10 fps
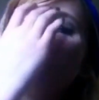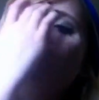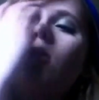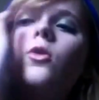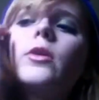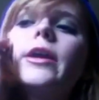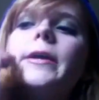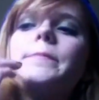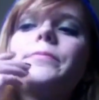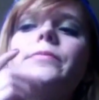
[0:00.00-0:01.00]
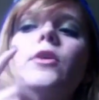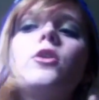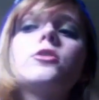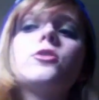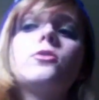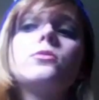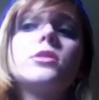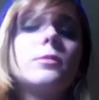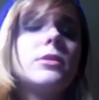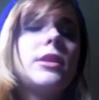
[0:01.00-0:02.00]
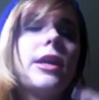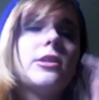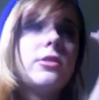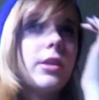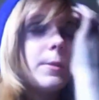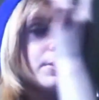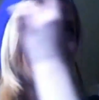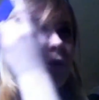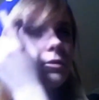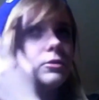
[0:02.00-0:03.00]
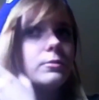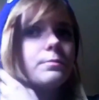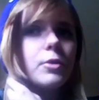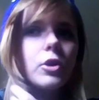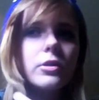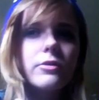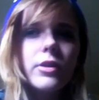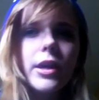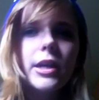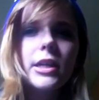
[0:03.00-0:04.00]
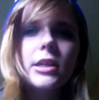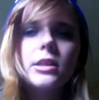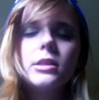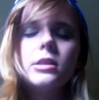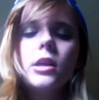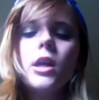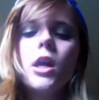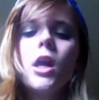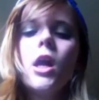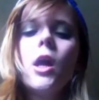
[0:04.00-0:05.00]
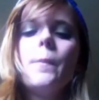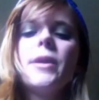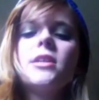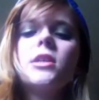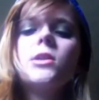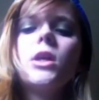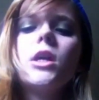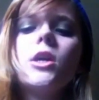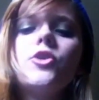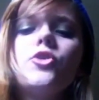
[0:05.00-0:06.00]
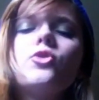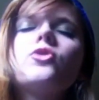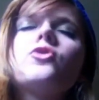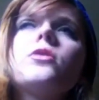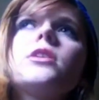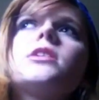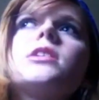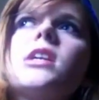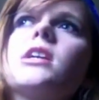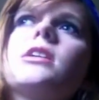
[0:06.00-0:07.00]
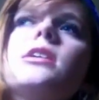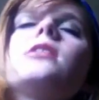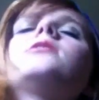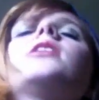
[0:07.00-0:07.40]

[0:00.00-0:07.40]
Oh yeah. Also, something to add to the hypocritical part of that is basically usually scene kids they